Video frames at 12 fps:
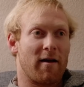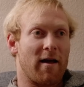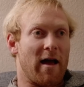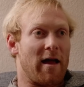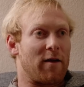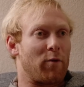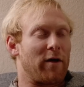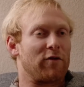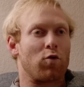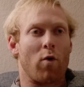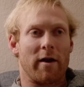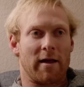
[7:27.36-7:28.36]
and we had
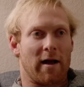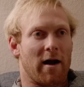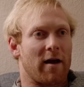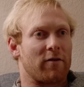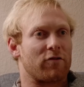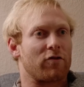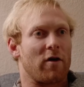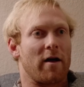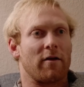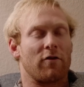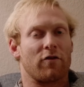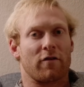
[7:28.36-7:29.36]
20 guys trying
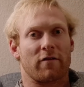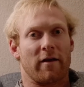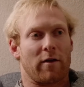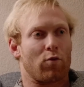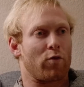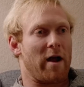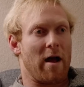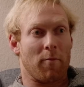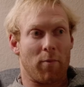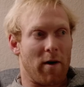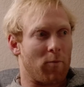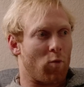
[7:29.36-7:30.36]
to just like
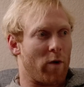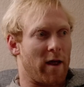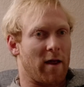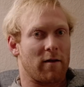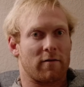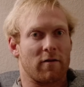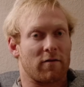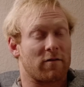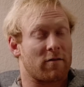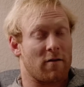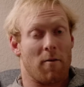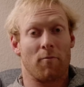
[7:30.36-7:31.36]
ramp up weight to
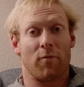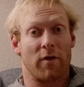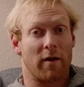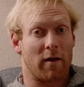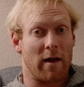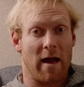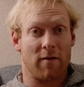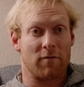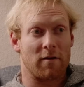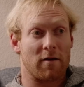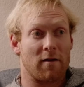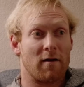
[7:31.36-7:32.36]
something
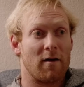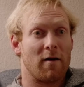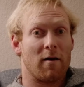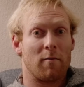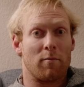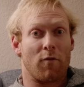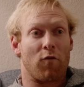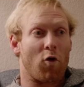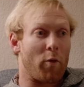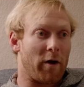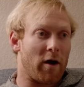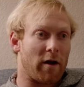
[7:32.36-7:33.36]
heavy before
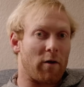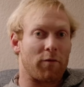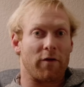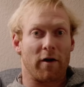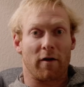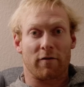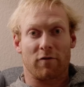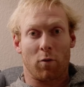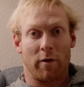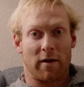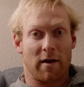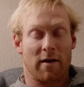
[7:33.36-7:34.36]
we got out there, so
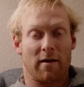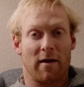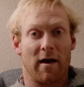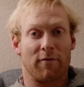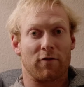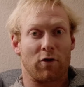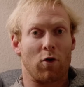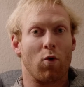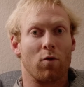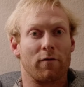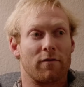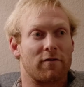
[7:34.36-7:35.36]
we didn't have to
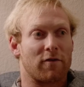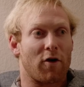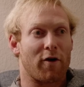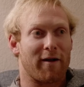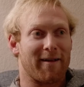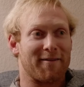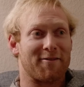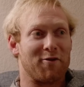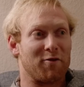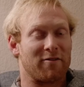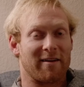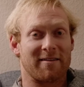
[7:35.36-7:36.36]
cold start at
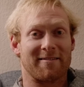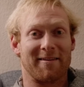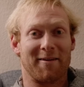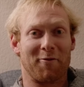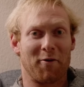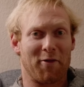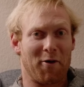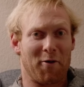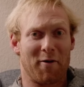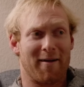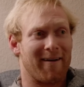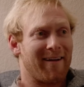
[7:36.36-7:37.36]
260
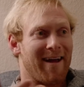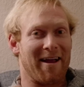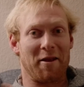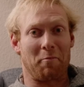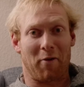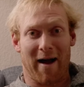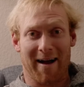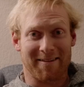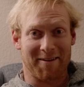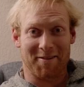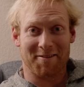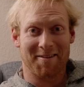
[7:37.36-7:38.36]
without any
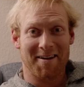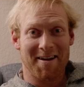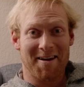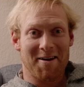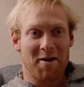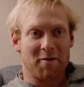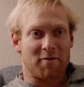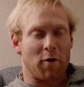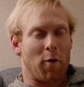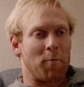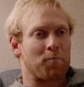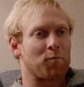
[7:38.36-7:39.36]
practice.
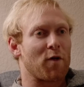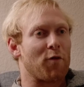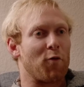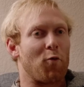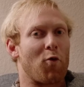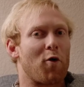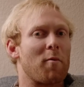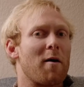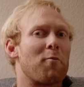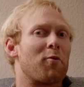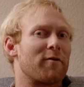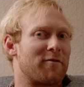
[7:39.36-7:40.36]
So the warm
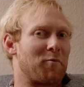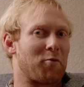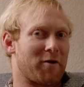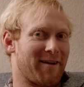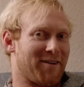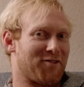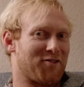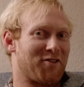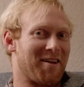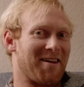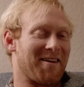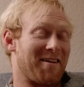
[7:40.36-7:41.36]
up was abridged,
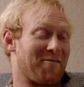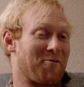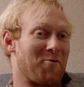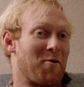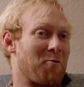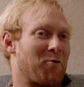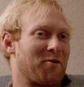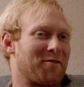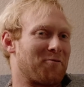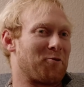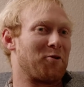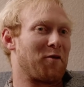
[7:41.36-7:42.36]
and everyone was
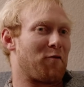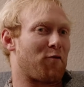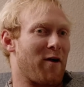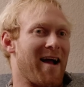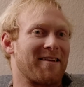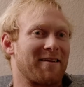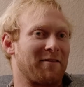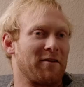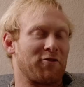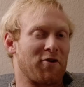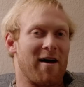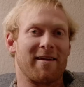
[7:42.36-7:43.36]
really frantically
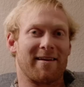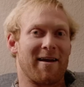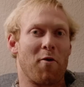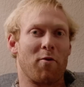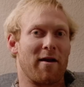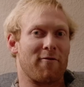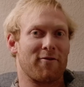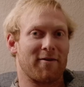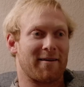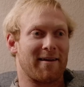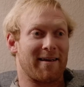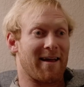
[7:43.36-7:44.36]
trying to get whatever they
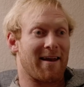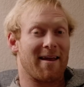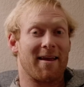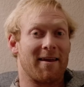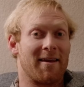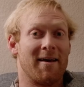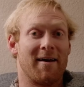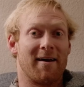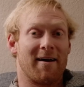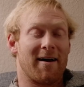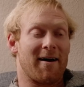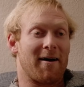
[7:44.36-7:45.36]
could get in,
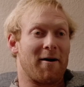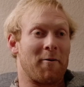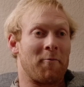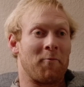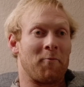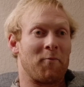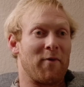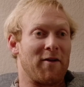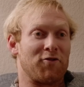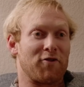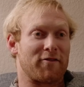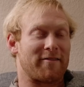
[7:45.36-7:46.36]

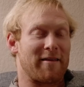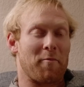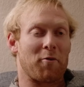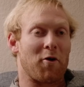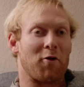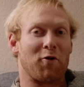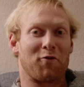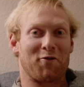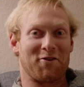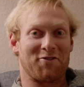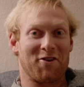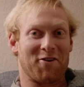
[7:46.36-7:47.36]
and just stepping all over
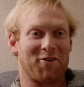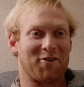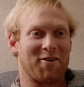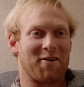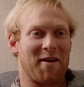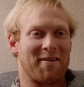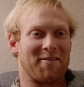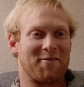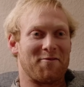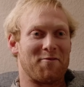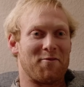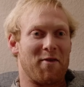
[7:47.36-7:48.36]
each other. And
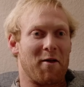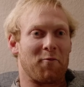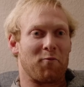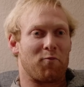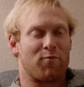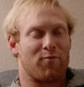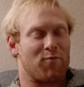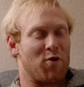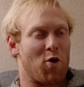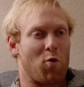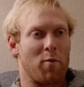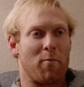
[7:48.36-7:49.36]
then
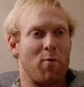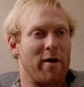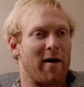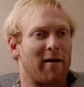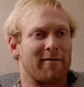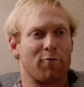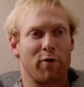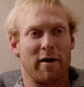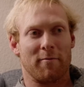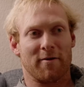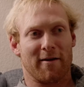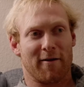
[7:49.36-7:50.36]
we got
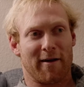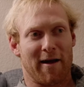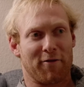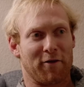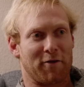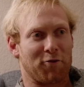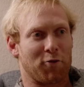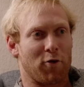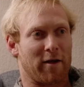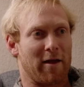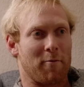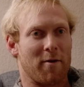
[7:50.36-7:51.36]
reamed out. Athlete Control
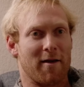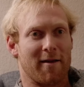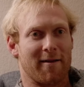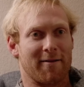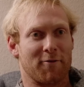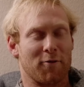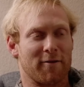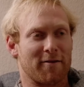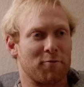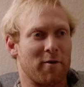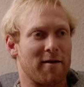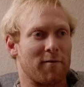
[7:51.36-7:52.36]
came in and told
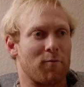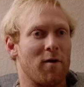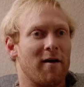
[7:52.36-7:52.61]
us we had to